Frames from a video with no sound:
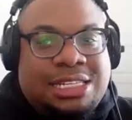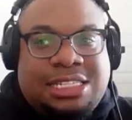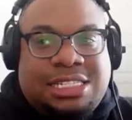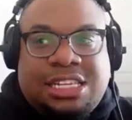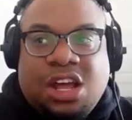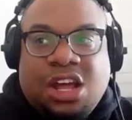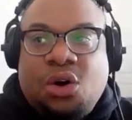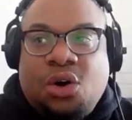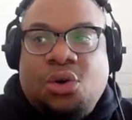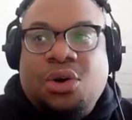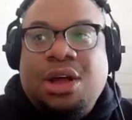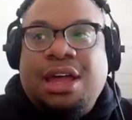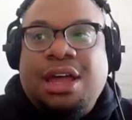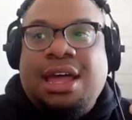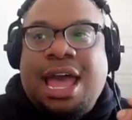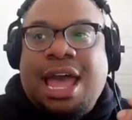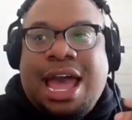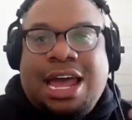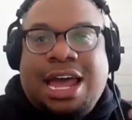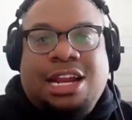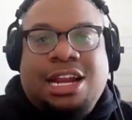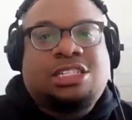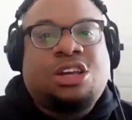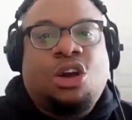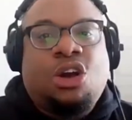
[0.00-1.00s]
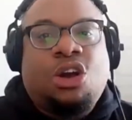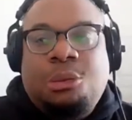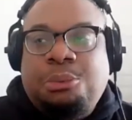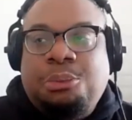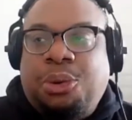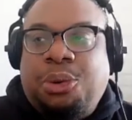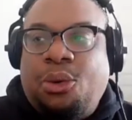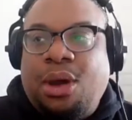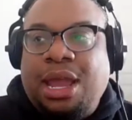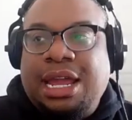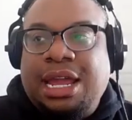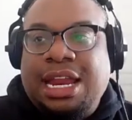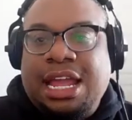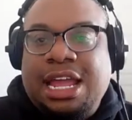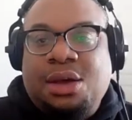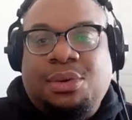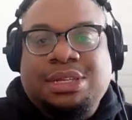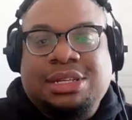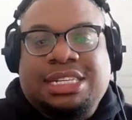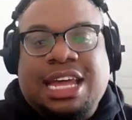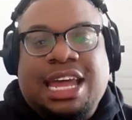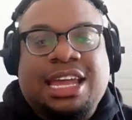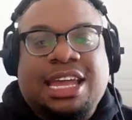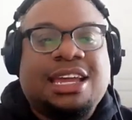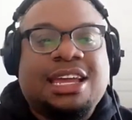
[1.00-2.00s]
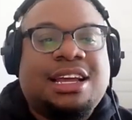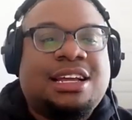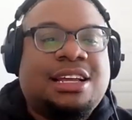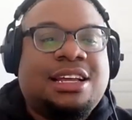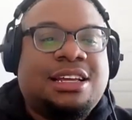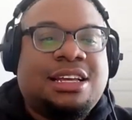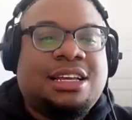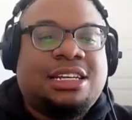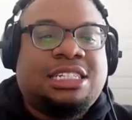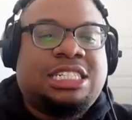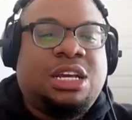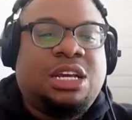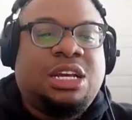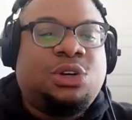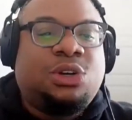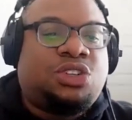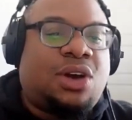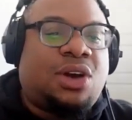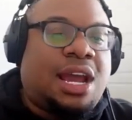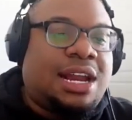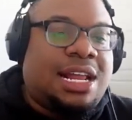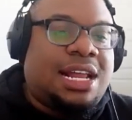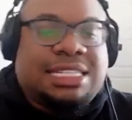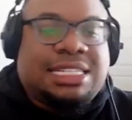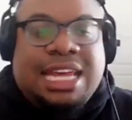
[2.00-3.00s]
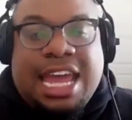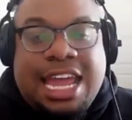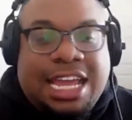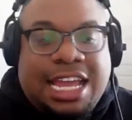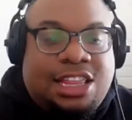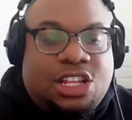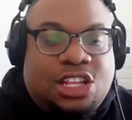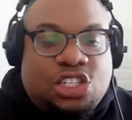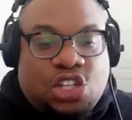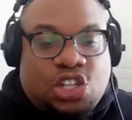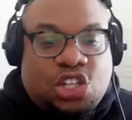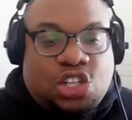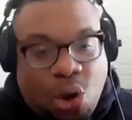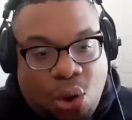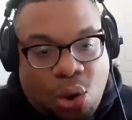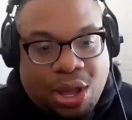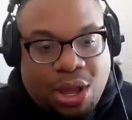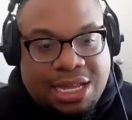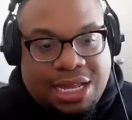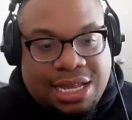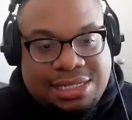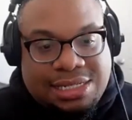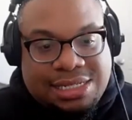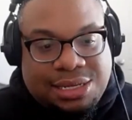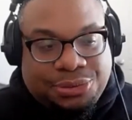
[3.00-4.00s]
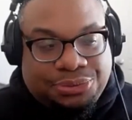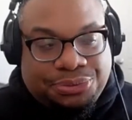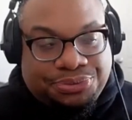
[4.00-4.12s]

So at a certain point, it was like, she was trying to take the toys